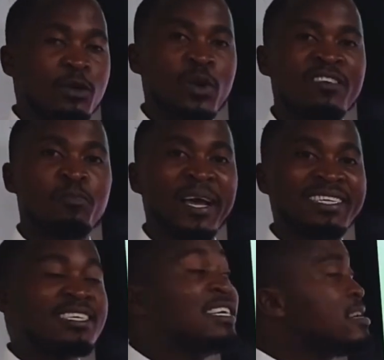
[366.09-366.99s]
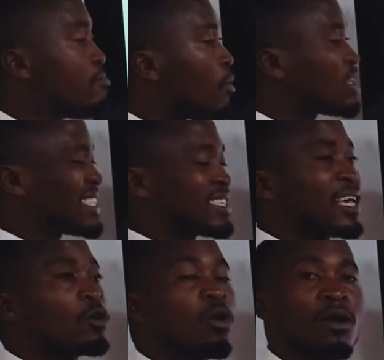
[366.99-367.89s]
we expect in
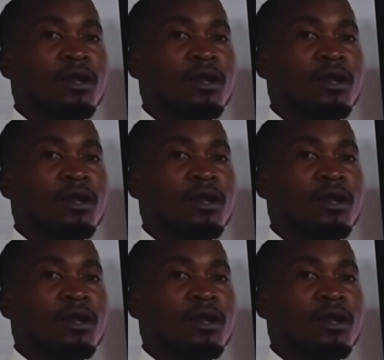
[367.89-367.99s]
motorcycle.